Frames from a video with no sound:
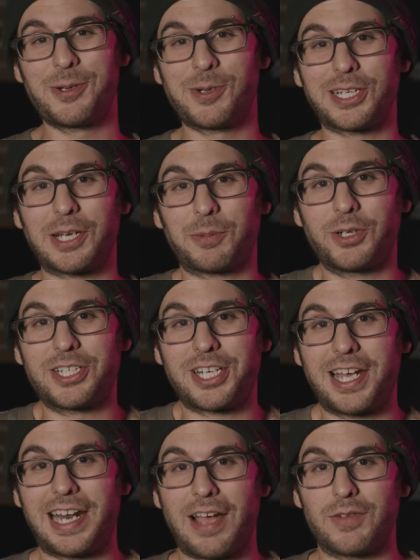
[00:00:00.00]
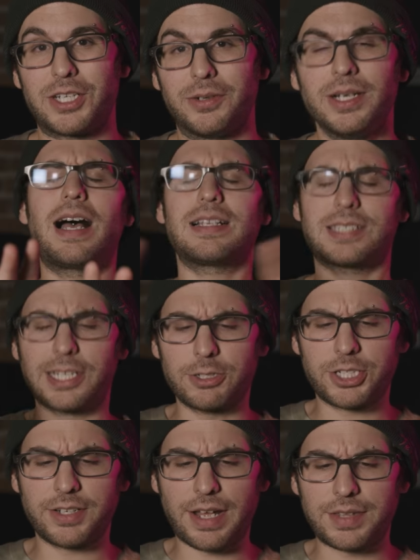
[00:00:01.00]
We really appreciate having you. Uh,
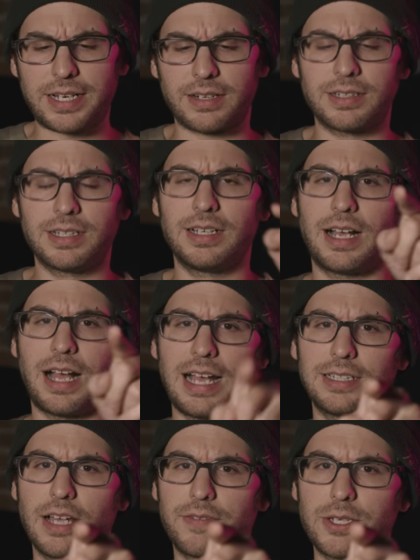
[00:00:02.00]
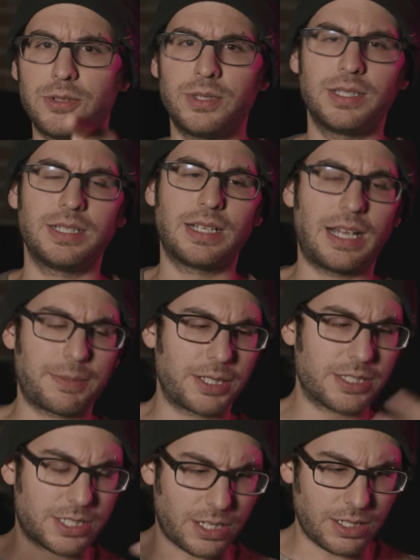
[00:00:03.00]
Skillshare down there, I love you. I'm
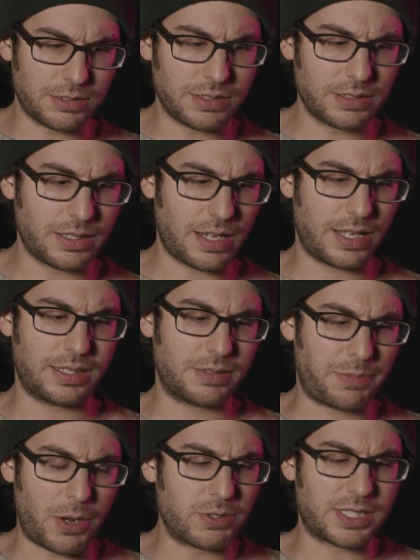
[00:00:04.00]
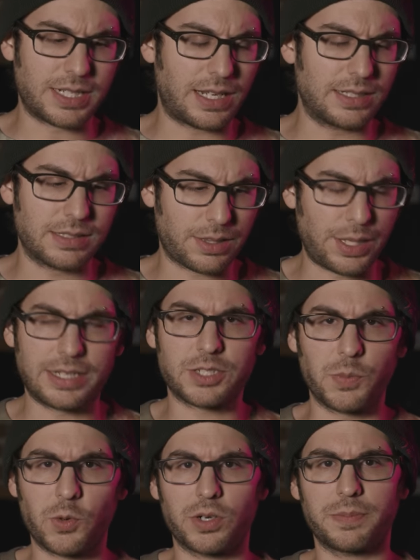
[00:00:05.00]
gonna start uh, posting on
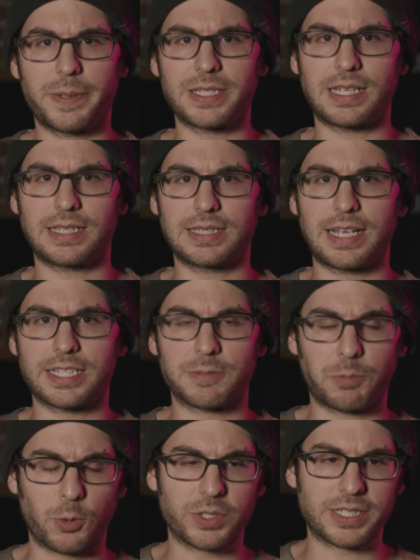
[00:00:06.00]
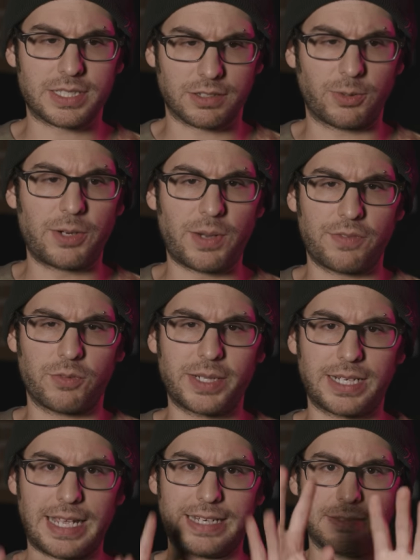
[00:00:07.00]
things more because I think that is important. It's a great way for
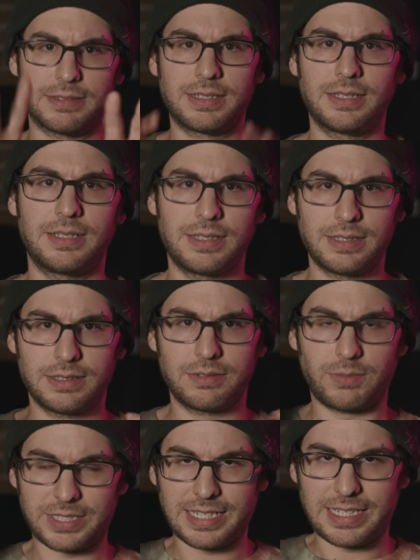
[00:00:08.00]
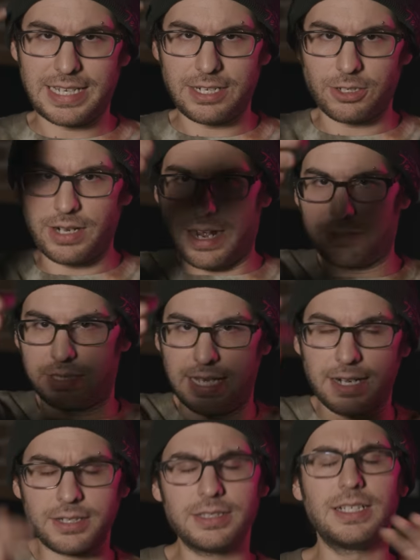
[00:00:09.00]
me to get what's in here out
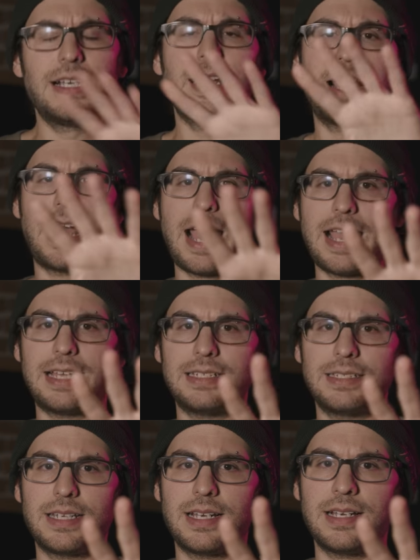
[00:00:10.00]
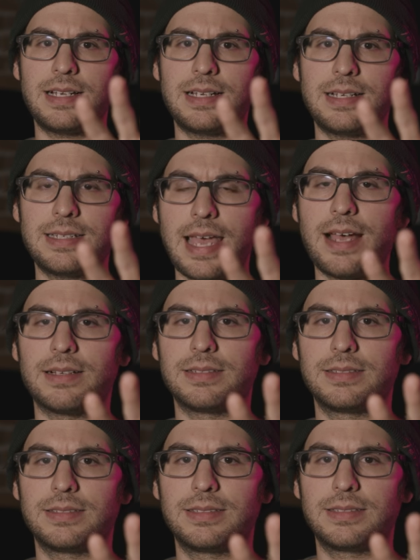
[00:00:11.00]
there. And uh, yeah,
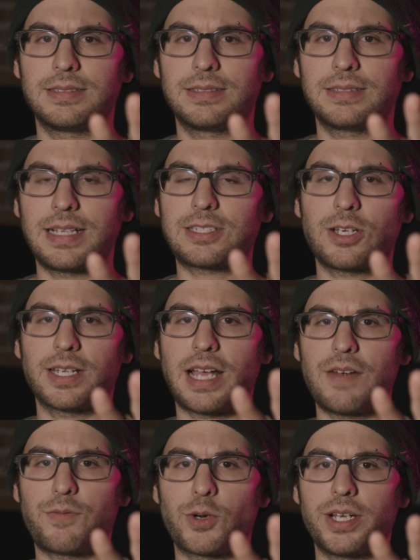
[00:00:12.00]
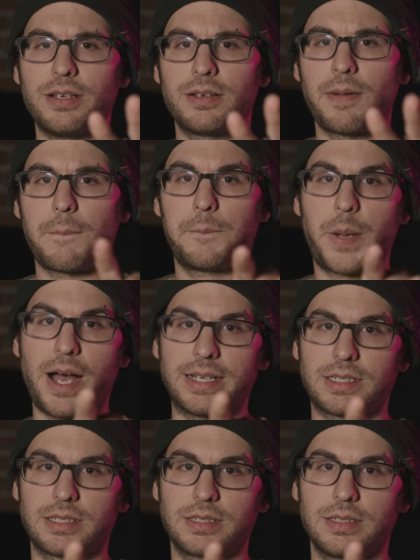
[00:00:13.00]
that's all I got for you.
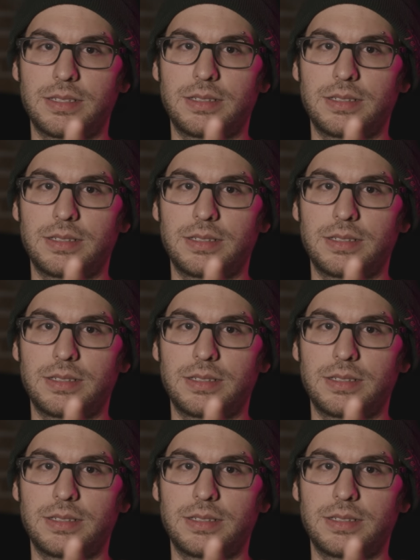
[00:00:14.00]
But